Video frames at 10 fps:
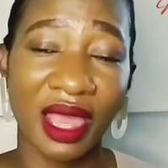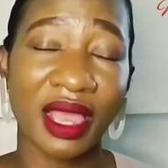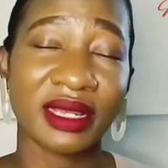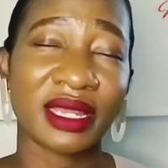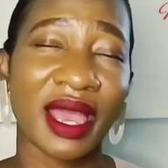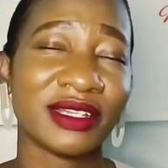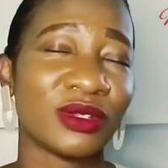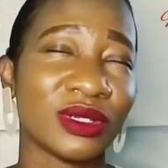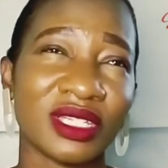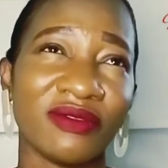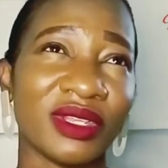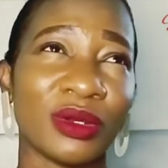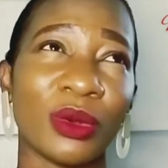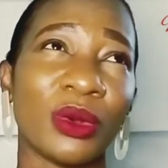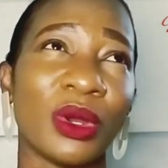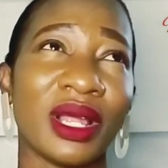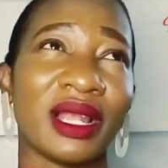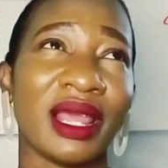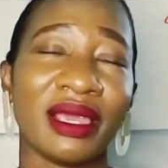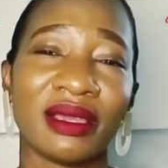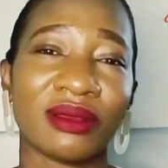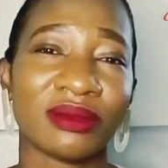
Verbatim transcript: And I don't even know like